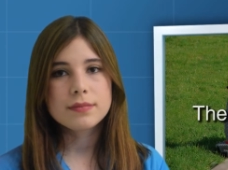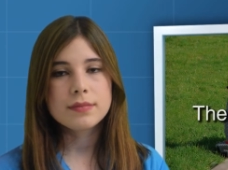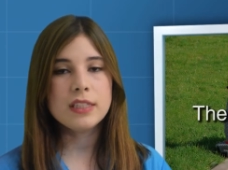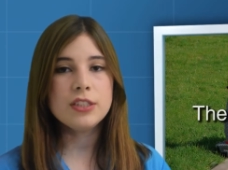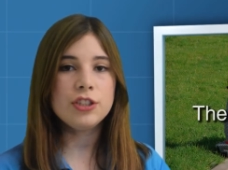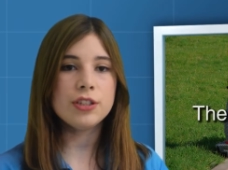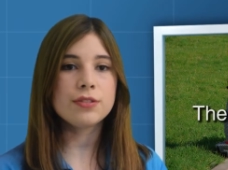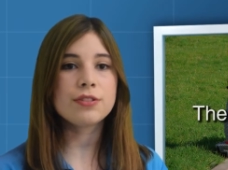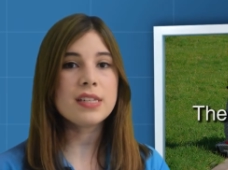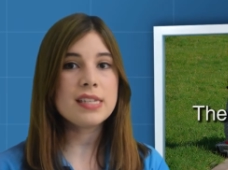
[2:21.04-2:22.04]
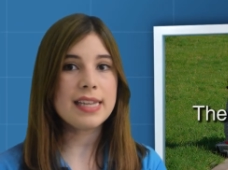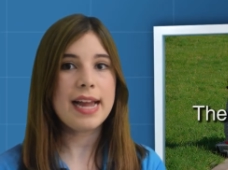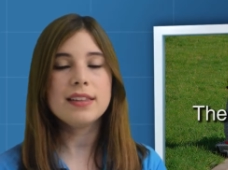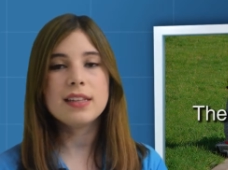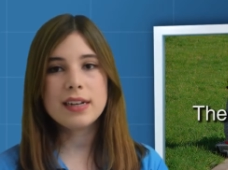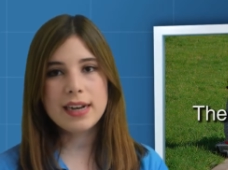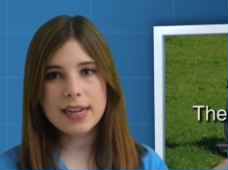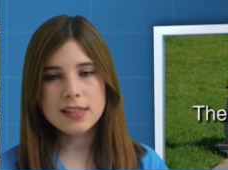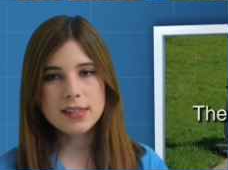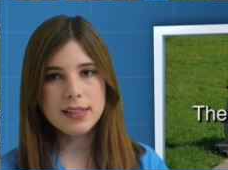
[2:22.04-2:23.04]
The children sat
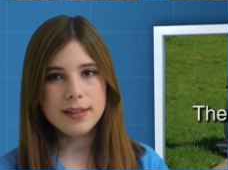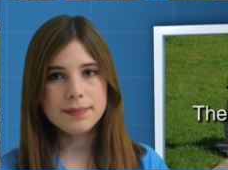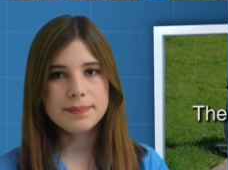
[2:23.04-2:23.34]
nicely.